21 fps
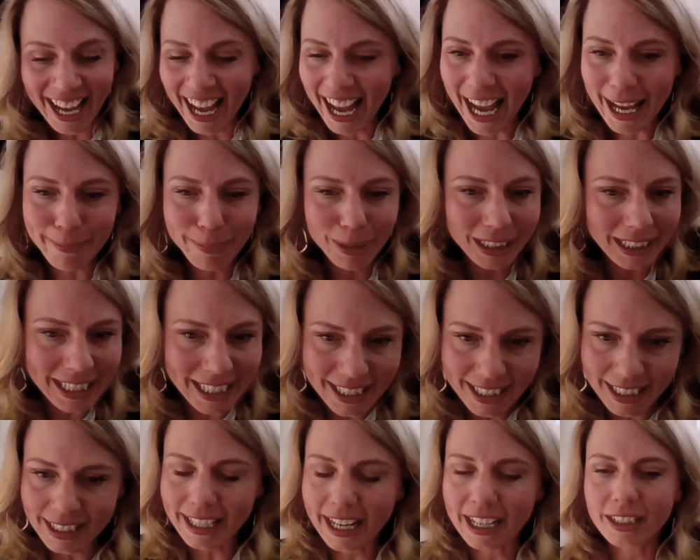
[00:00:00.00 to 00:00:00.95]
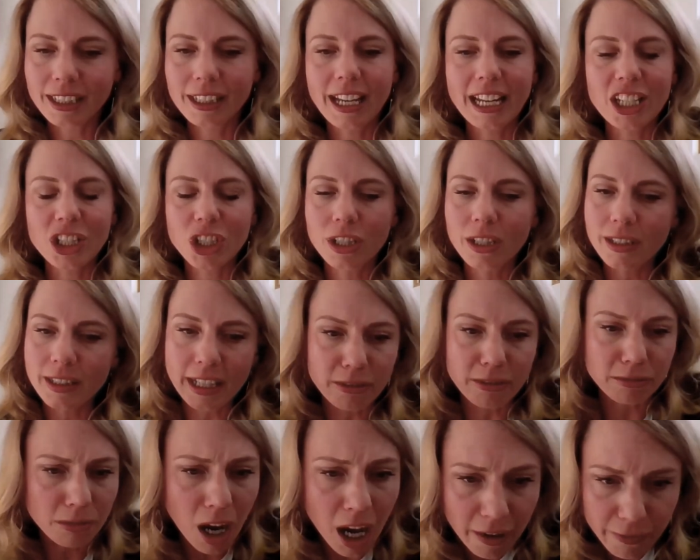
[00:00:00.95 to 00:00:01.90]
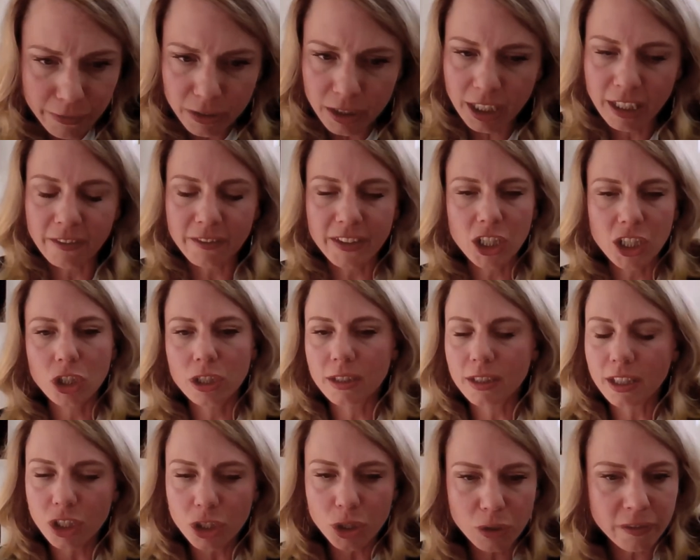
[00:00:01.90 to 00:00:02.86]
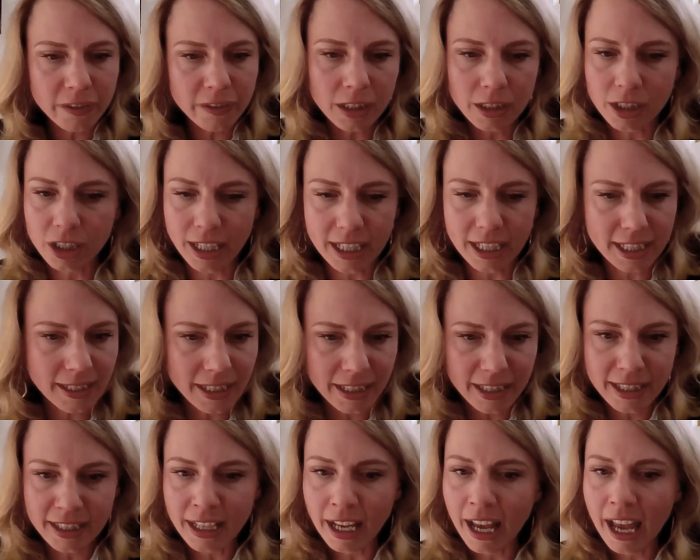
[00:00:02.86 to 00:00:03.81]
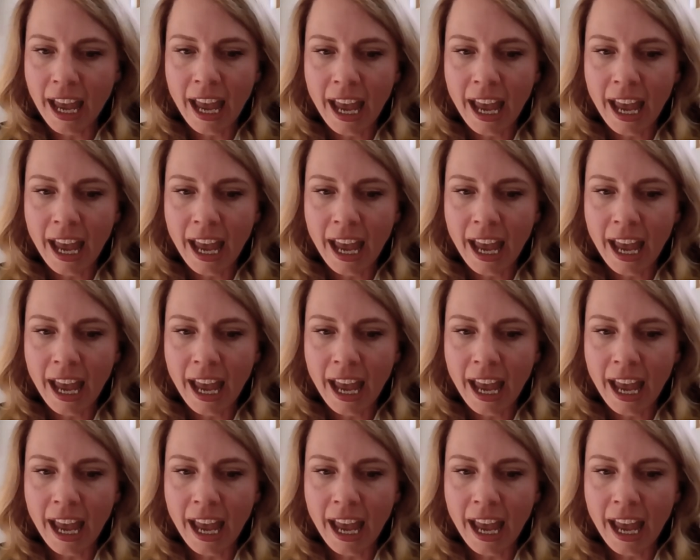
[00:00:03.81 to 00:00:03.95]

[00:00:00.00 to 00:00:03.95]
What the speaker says: and police interrogations and wrongful convictions and juvenile justice.